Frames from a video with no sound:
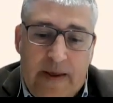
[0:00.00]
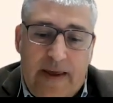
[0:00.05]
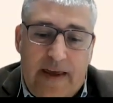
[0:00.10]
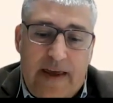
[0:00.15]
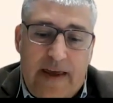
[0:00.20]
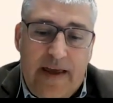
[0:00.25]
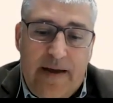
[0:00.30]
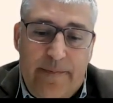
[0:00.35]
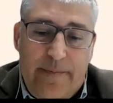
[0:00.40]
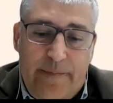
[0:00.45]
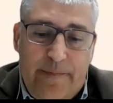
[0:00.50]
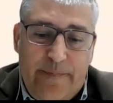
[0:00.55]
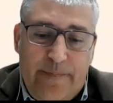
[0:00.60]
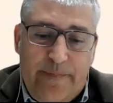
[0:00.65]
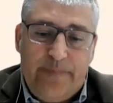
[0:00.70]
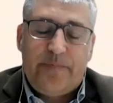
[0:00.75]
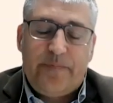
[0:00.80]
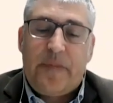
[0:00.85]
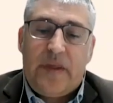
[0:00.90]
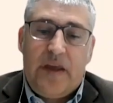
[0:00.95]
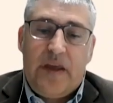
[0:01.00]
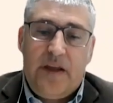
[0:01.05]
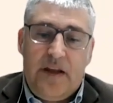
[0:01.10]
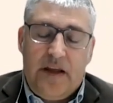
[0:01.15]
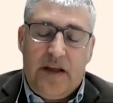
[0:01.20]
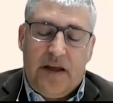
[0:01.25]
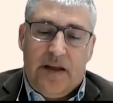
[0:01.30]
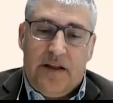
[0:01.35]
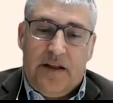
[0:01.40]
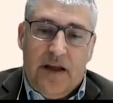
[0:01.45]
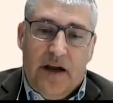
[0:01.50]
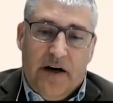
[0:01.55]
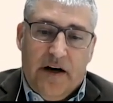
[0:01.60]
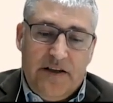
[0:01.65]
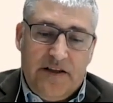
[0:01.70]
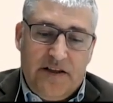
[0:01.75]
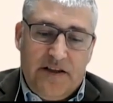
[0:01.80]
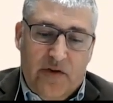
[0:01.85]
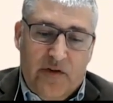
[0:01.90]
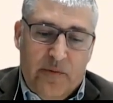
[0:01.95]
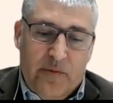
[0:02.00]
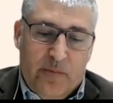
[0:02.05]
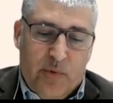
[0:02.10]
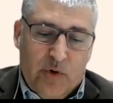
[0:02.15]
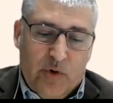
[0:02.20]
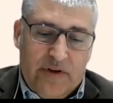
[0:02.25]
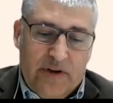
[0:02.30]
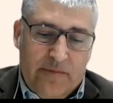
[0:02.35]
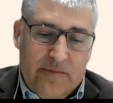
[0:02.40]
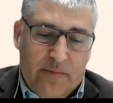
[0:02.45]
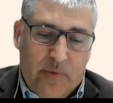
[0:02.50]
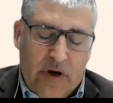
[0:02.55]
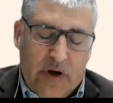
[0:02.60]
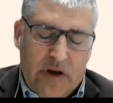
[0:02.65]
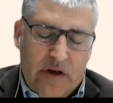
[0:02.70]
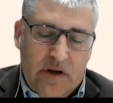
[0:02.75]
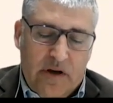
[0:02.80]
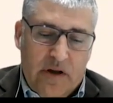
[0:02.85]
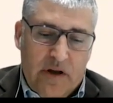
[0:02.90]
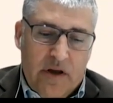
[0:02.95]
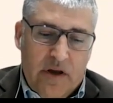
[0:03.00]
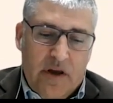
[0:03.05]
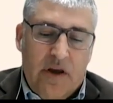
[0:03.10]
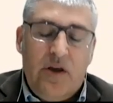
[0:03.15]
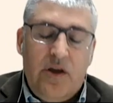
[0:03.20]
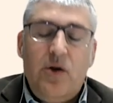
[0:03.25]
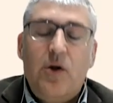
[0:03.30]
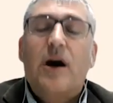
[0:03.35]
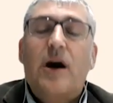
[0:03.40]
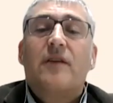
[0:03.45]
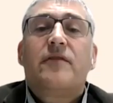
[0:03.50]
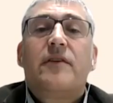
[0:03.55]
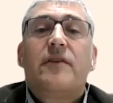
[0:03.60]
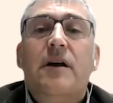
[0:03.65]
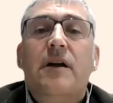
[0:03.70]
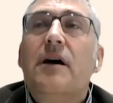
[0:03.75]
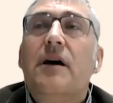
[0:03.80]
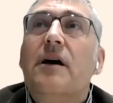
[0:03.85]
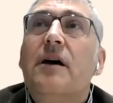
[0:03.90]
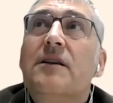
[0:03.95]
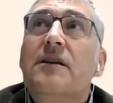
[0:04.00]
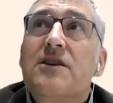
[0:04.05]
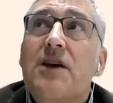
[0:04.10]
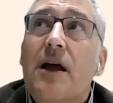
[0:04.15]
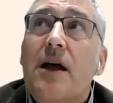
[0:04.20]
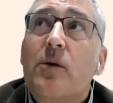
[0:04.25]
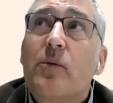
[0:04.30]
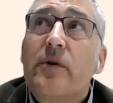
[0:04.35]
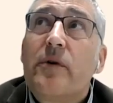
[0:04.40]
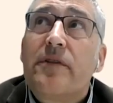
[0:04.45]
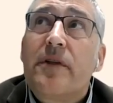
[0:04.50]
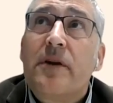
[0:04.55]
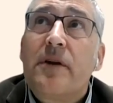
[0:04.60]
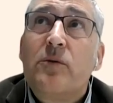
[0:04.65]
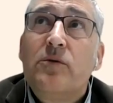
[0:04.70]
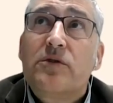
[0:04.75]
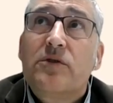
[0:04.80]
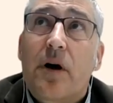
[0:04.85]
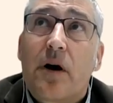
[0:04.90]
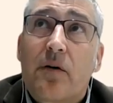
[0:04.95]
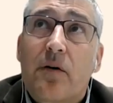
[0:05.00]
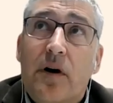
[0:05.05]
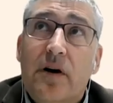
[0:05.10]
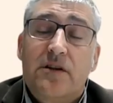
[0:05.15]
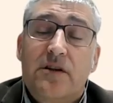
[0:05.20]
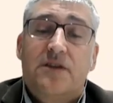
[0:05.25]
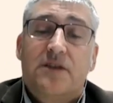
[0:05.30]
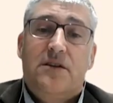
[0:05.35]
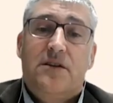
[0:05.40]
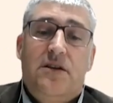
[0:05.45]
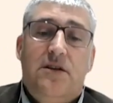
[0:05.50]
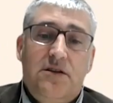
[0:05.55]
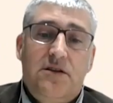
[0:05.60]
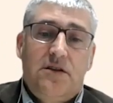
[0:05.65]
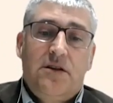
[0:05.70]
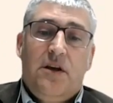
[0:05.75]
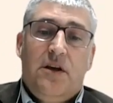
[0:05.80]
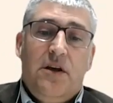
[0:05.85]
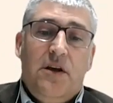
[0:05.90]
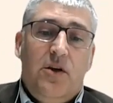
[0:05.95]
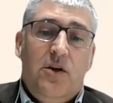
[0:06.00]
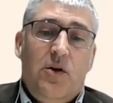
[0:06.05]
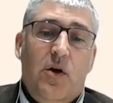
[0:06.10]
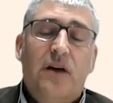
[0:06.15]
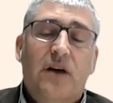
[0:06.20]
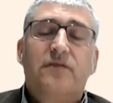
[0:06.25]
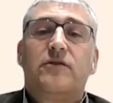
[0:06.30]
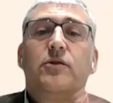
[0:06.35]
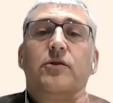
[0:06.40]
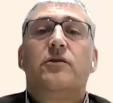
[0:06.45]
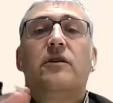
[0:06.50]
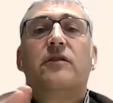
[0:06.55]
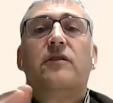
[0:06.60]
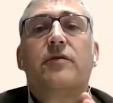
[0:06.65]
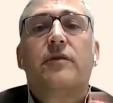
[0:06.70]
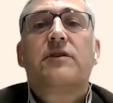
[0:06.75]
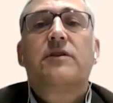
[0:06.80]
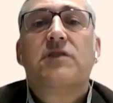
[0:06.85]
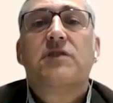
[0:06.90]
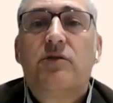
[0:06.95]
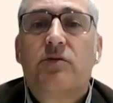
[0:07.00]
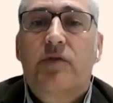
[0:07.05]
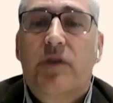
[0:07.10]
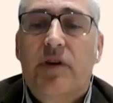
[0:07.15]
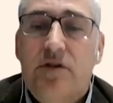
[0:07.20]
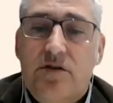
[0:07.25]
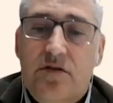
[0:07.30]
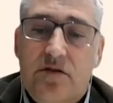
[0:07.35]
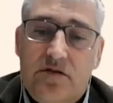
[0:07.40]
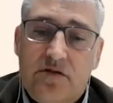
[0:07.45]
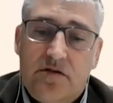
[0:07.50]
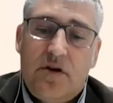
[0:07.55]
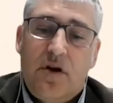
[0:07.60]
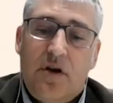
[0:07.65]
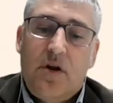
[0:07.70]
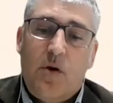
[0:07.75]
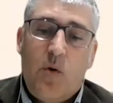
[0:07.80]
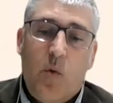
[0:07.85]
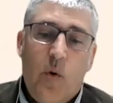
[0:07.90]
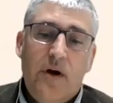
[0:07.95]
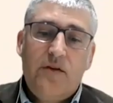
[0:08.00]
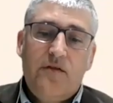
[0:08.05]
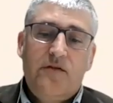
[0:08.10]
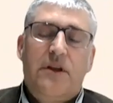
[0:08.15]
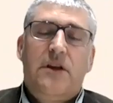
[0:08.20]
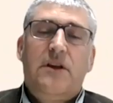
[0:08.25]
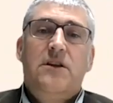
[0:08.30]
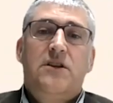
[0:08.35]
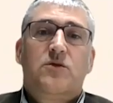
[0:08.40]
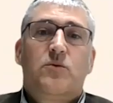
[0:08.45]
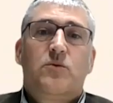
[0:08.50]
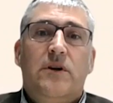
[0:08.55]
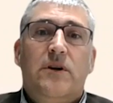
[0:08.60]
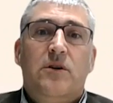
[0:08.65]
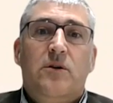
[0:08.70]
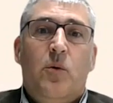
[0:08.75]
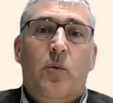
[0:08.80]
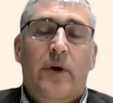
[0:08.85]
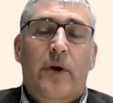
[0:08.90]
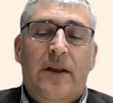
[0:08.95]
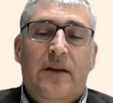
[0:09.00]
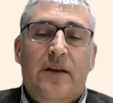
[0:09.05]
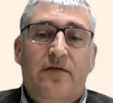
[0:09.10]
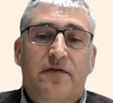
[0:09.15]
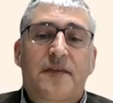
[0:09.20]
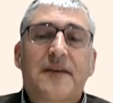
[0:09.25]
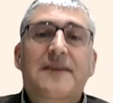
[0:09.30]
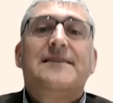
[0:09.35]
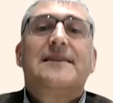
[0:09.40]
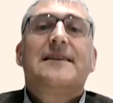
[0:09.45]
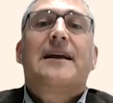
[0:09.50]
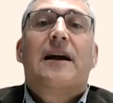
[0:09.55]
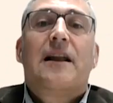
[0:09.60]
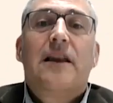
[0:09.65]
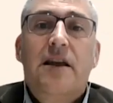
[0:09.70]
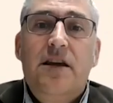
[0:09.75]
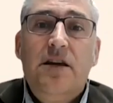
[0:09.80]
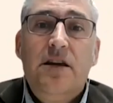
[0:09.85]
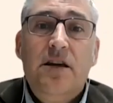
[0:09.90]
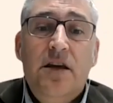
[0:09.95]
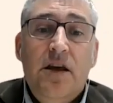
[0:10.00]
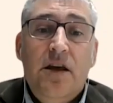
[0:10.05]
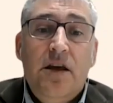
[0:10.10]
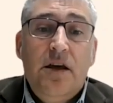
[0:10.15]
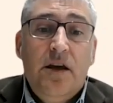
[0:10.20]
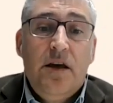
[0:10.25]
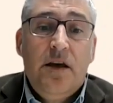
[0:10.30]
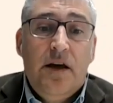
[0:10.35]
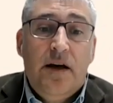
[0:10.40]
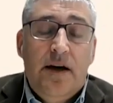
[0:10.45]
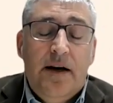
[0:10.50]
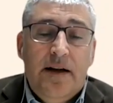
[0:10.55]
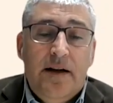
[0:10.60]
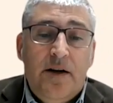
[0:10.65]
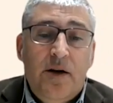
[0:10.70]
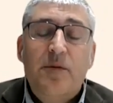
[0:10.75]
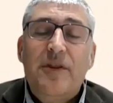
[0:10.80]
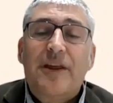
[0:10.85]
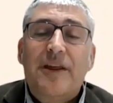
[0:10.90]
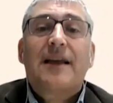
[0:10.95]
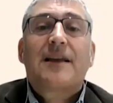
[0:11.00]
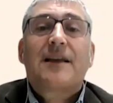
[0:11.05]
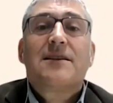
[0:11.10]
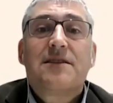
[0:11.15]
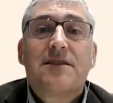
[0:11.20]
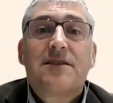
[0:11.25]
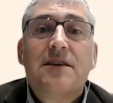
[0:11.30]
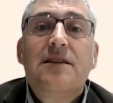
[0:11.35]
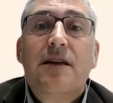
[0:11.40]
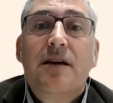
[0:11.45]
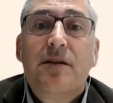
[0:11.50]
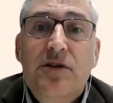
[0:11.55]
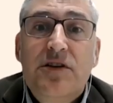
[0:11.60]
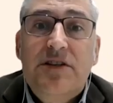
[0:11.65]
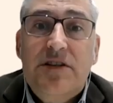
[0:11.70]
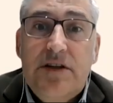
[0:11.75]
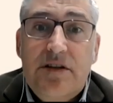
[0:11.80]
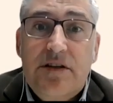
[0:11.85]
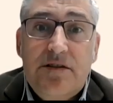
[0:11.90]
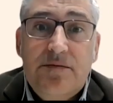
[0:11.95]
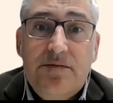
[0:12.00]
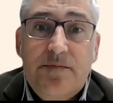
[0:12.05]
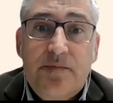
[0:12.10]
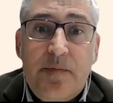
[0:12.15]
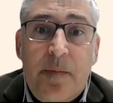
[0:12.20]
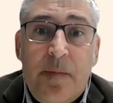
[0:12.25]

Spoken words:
And there is another important point. You have a child with an ultra rare disease, you have two different situations. One of them is when physically nobody can see the disease.